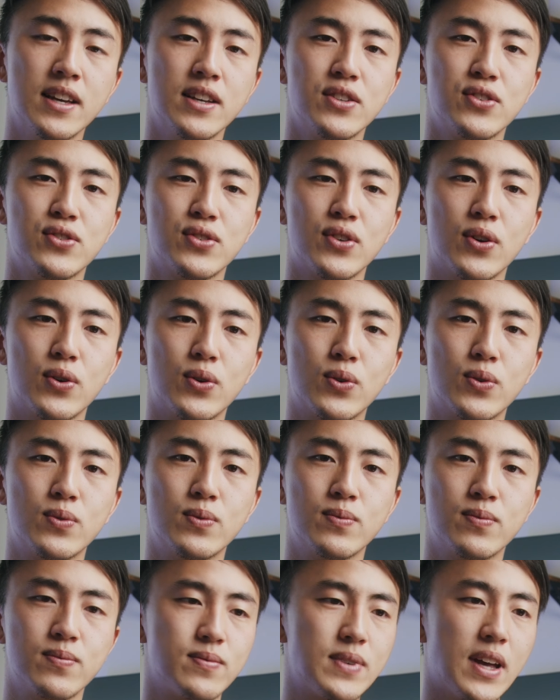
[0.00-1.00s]
So
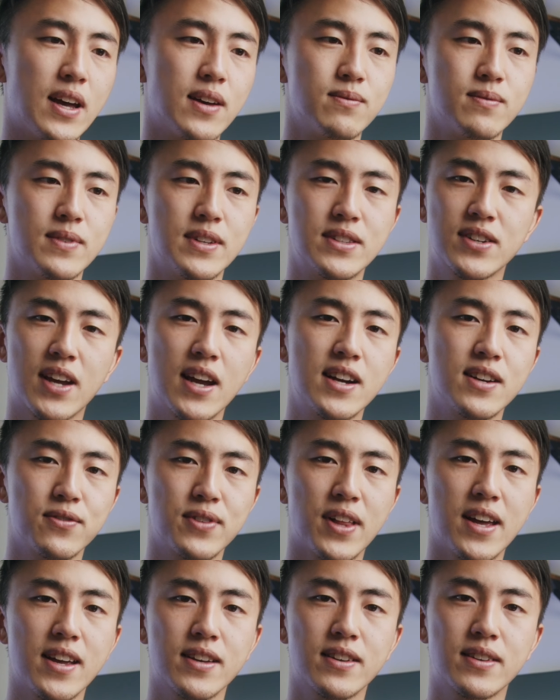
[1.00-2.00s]
yeah, it's kind of
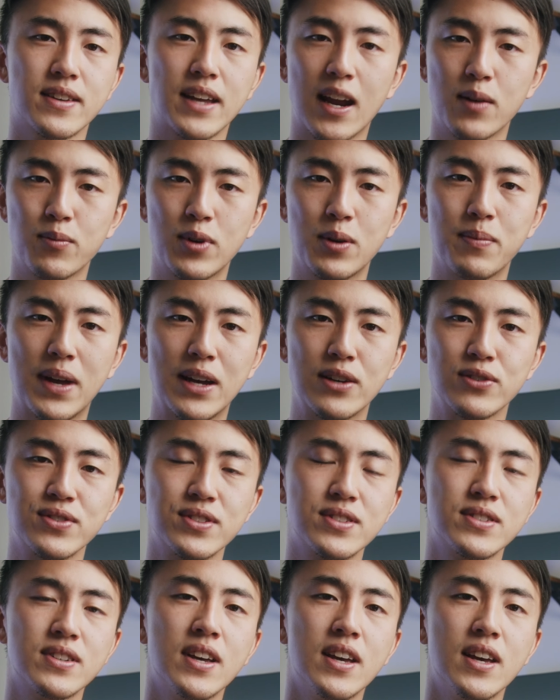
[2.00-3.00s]
like camera
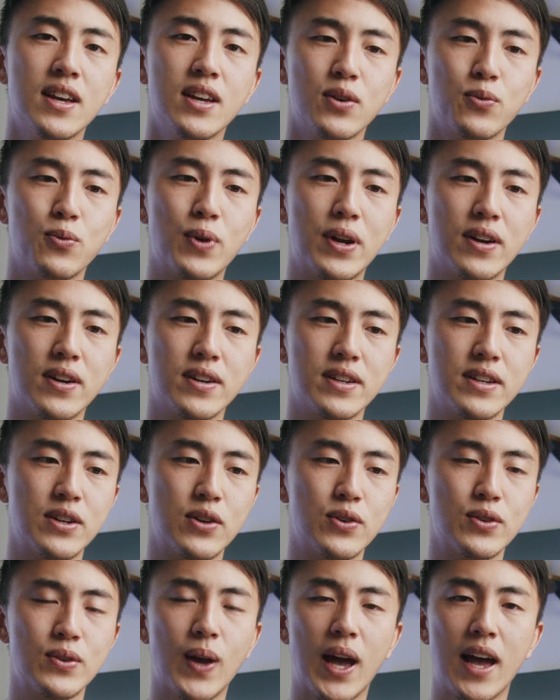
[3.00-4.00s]
mounts where, you know,
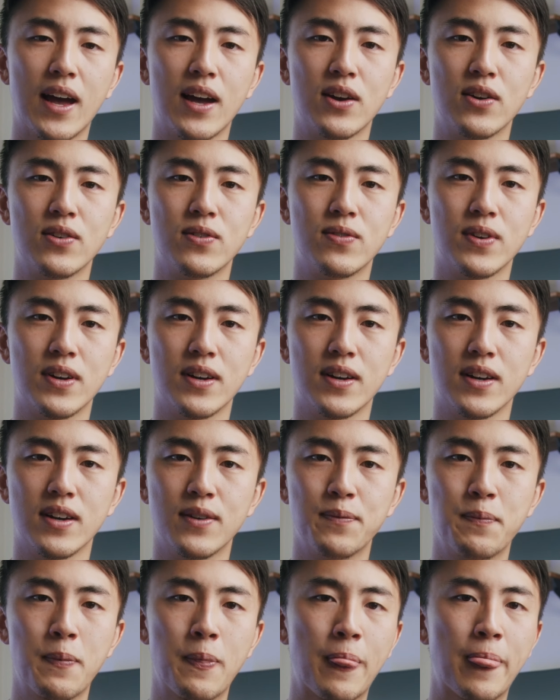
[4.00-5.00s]
you have a
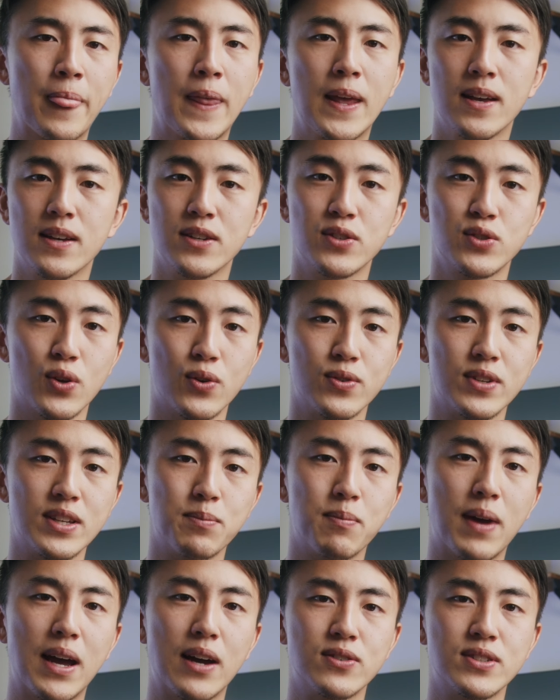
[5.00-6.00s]
Sony
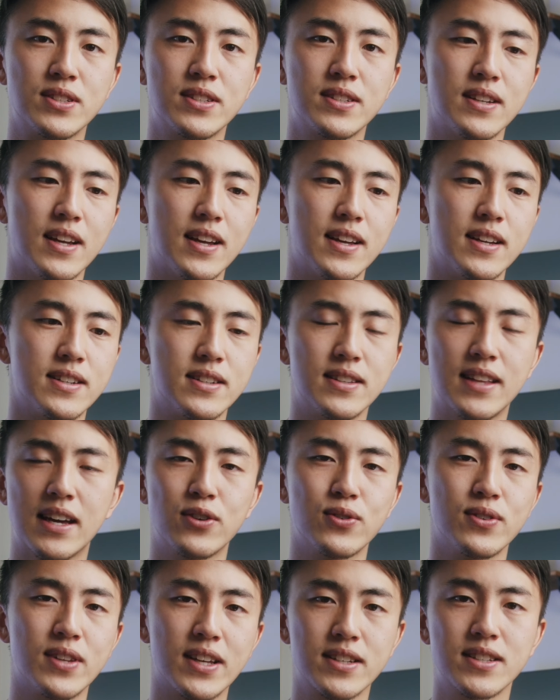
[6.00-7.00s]
mount and that
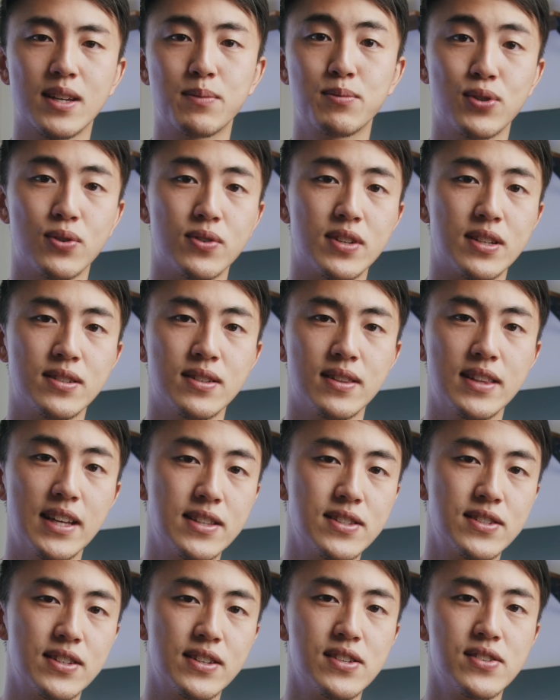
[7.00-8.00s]
only accepts Sony's
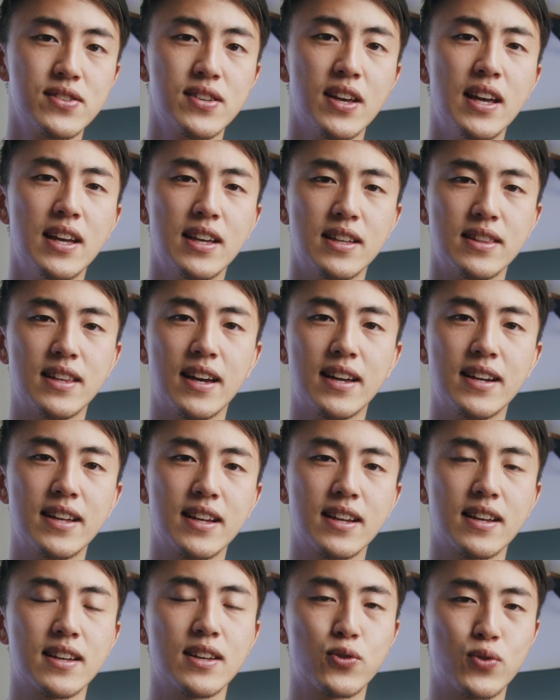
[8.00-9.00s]
lenses.
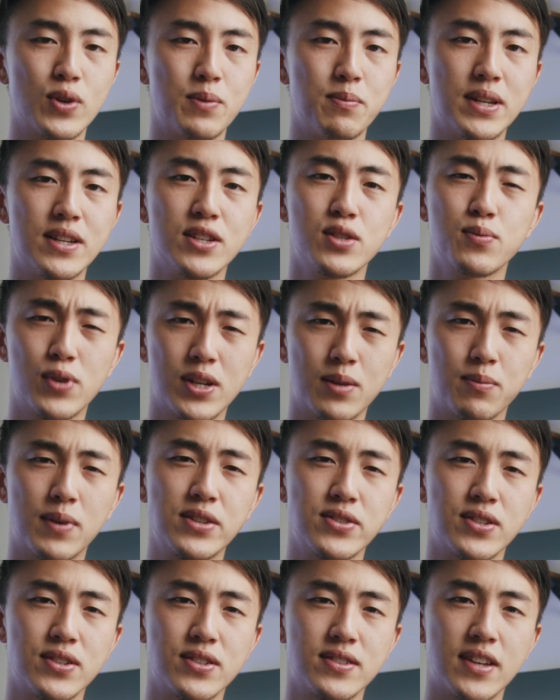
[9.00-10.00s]
Lighting equipment is pretty
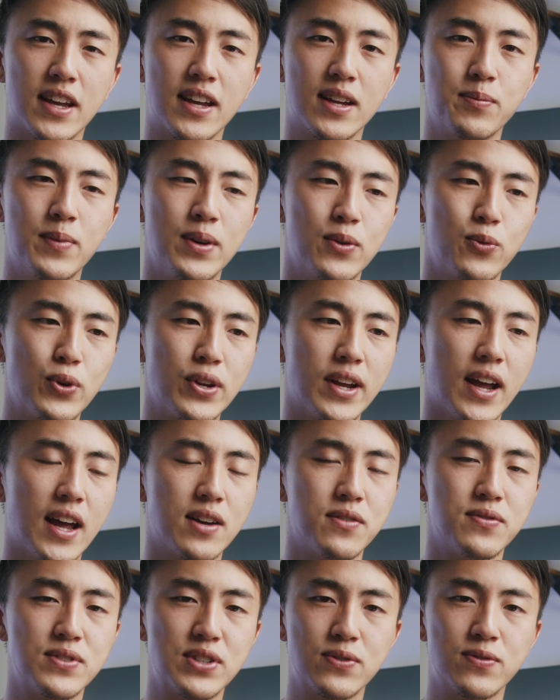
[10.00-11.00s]
much the same, where you
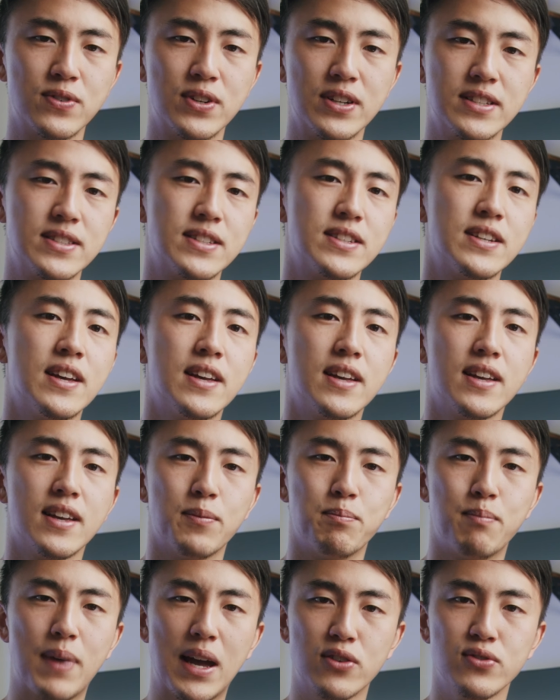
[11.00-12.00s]
have different
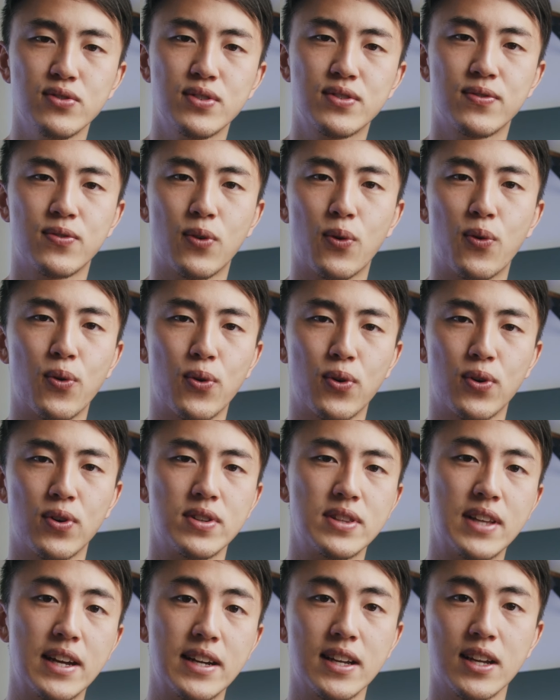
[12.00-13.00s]
mounts for
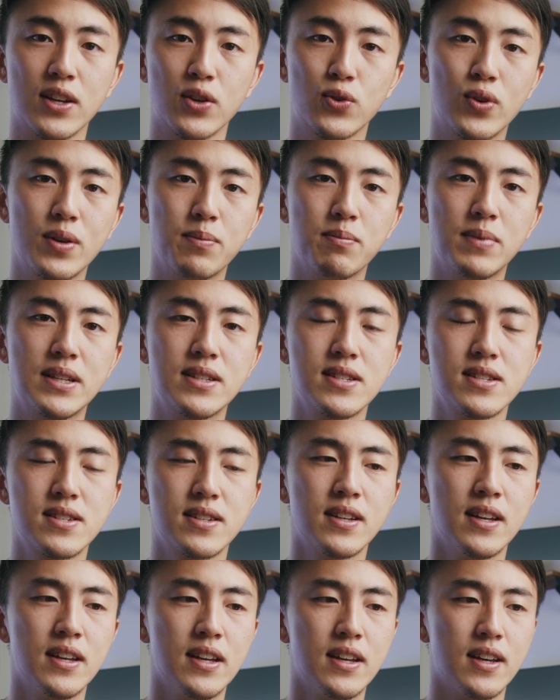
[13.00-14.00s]
lighting equipment
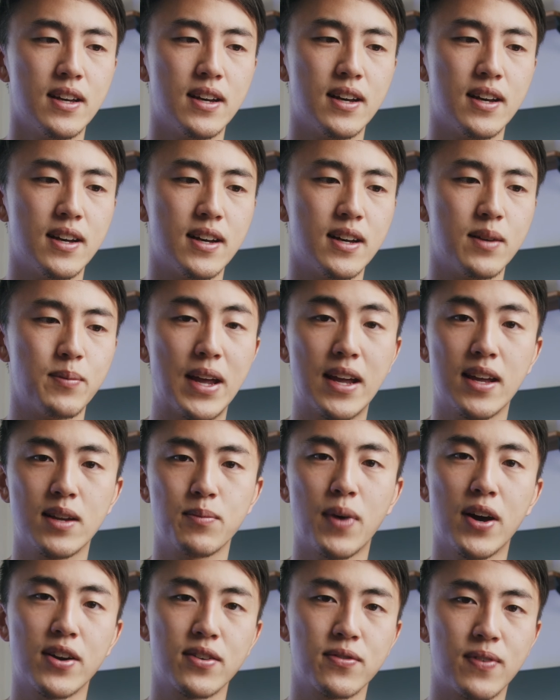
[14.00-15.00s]
and
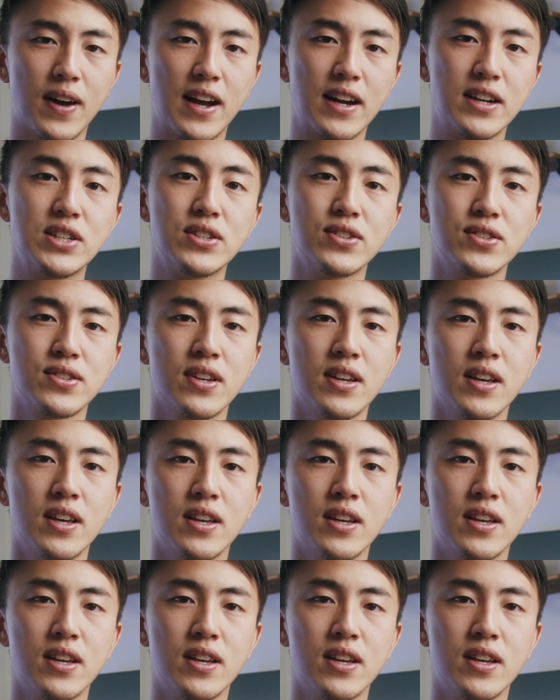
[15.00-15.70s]
modifiers.